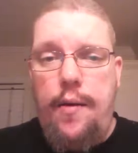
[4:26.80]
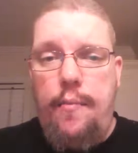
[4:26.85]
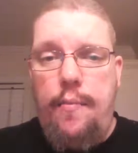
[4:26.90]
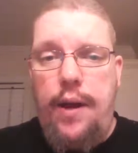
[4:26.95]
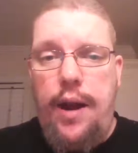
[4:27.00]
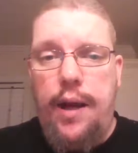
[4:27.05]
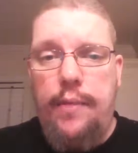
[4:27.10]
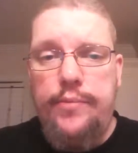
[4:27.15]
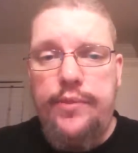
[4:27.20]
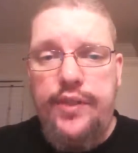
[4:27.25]

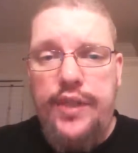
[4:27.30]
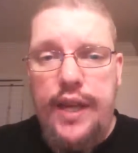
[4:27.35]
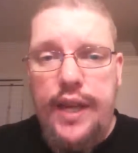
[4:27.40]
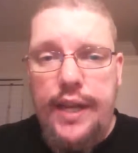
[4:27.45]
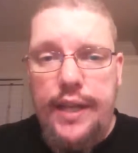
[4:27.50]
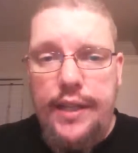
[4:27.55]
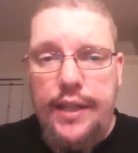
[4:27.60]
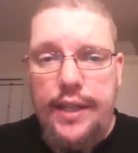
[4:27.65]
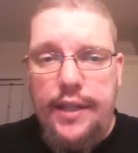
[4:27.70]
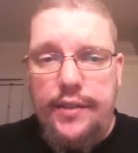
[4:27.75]
But I'm
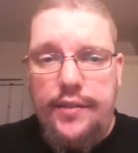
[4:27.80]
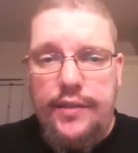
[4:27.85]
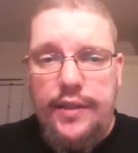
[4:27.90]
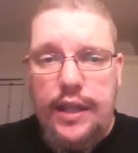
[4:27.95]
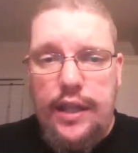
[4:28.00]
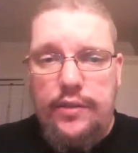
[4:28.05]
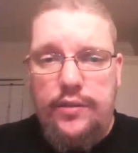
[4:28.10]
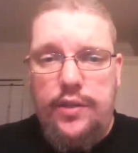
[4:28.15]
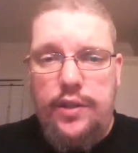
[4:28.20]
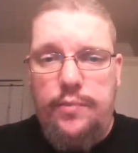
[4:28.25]
saying this
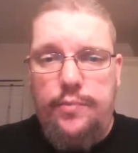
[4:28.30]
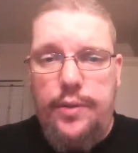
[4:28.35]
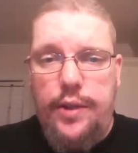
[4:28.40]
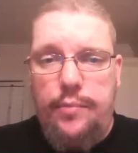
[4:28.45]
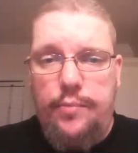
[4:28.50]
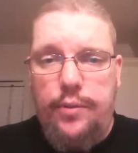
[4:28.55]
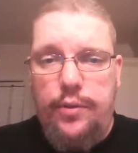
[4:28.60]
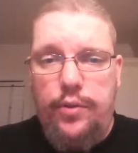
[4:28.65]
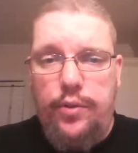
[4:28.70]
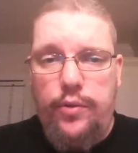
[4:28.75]
now to the
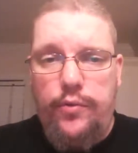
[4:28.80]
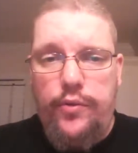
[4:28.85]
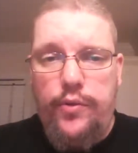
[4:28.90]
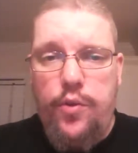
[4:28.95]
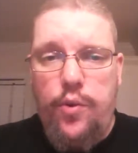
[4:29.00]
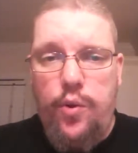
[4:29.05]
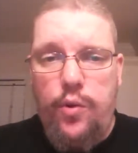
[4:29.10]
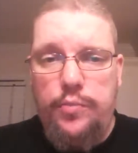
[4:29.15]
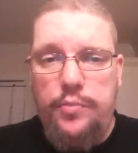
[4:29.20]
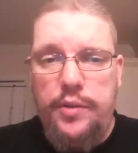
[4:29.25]
people who've
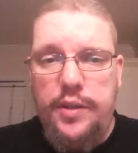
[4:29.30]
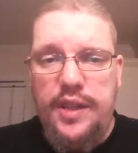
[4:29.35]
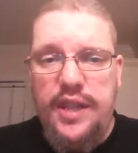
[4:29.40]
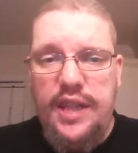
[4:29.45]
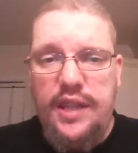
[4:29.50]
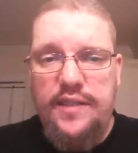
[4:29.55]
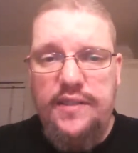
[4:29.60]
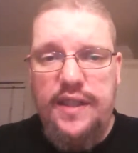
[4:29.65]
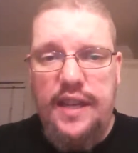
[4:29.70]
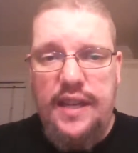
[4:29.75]
called me
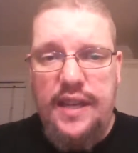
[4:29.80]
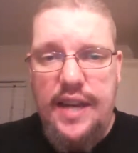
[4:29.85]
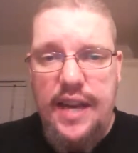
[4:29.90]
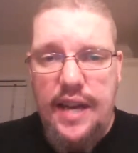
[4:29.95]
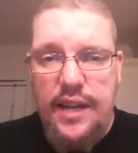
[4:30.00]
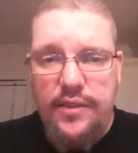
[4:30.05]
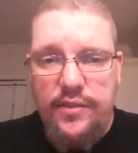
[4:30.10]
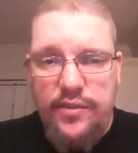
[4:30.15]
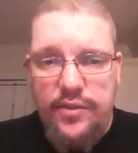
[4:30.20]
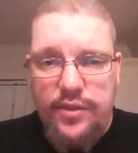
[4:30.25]
things like
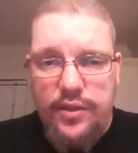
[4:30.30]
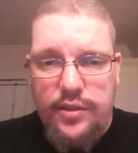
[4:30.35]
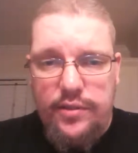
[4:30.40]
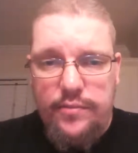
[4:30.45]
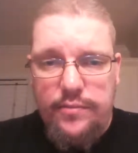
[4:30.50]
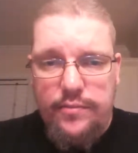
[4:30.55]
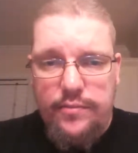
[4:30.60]
cancer